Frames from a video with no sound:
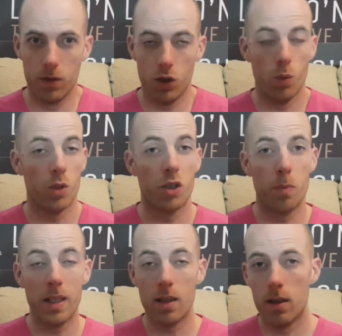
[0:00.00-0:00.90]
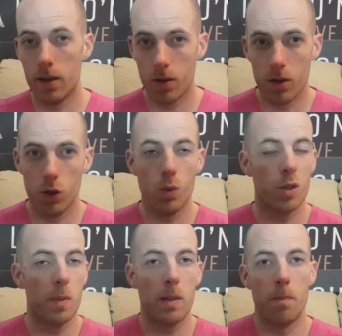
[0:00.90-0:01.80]
You will speak clear, you will
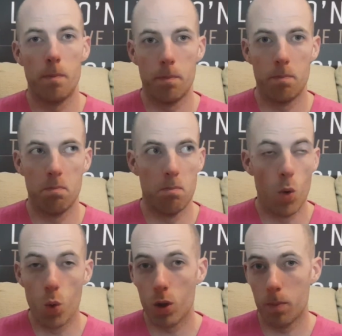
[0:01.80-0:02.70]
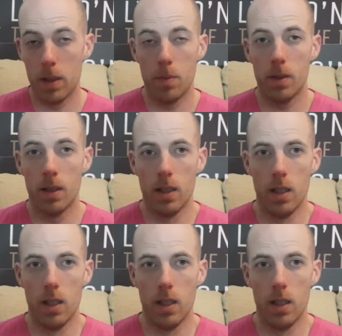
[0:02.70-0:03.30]
speak more to people,